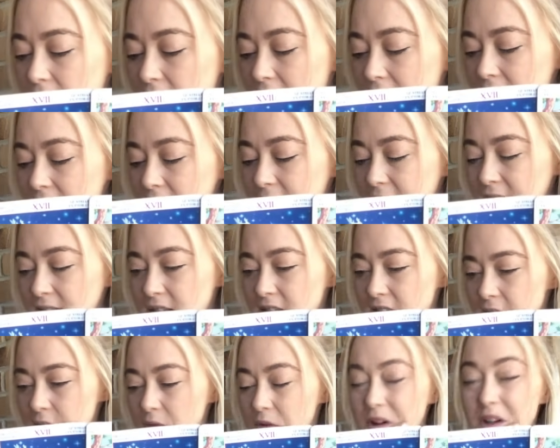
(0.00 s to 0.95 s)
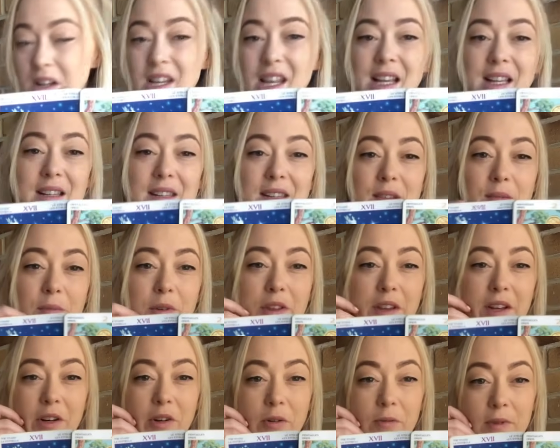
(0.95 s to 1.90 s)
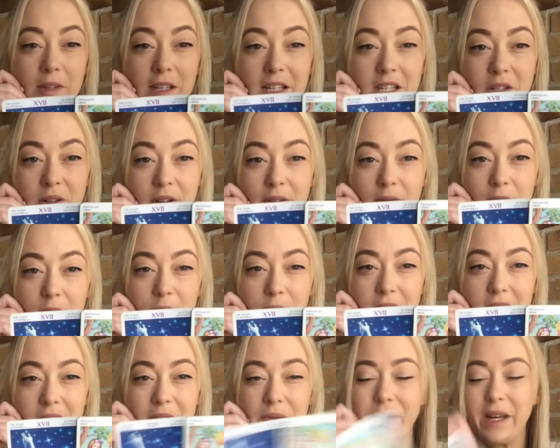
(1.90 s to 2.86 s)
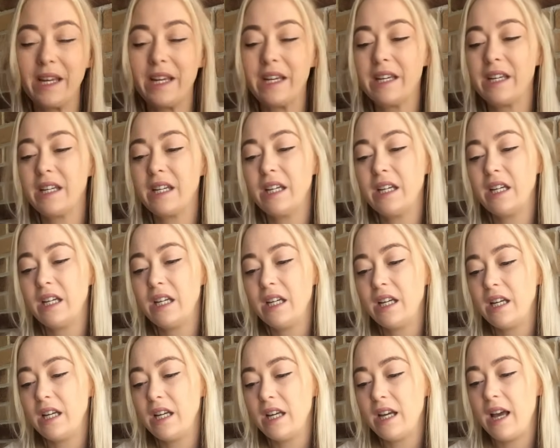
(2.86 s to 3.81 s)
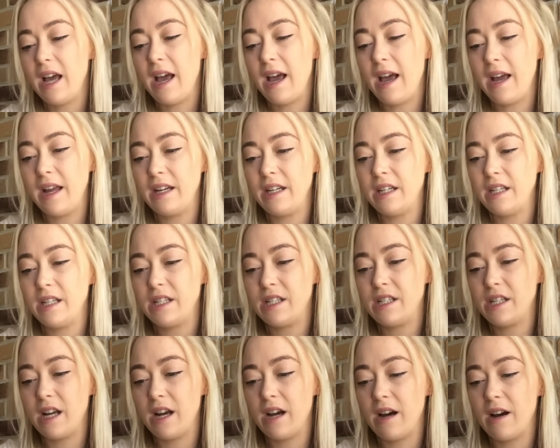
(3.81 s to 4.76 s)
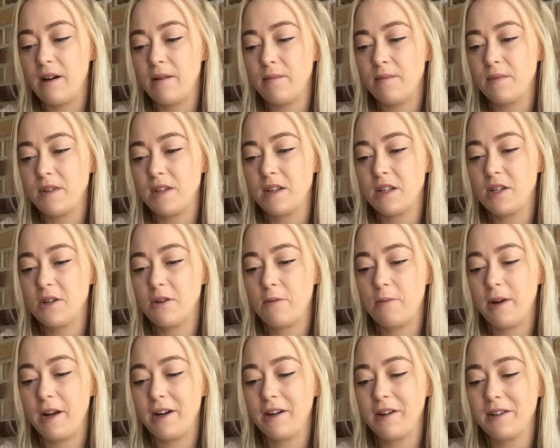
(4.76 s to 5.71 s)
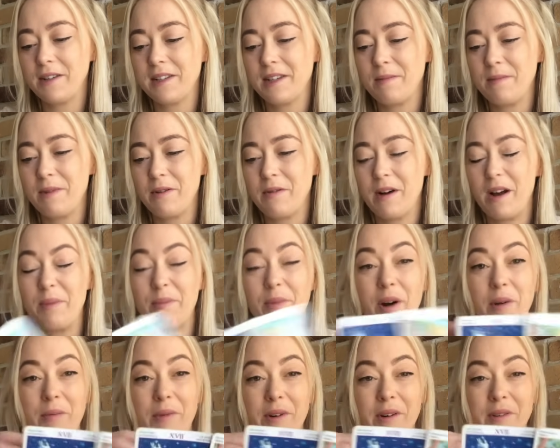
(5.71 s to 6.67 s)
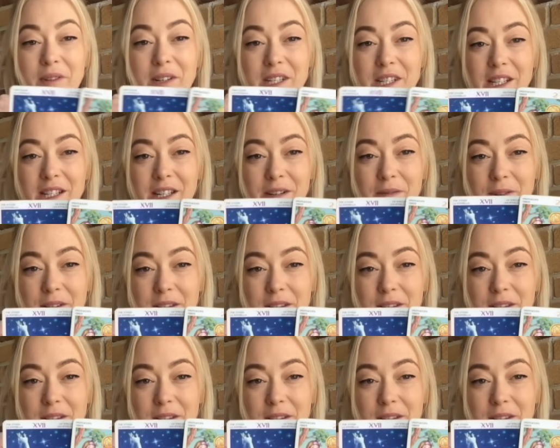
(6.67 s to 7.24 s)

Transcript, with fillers: likely different things than what they're normally doing from week to week. And um, so the Two of Pentacles can be quite appropriate with dealing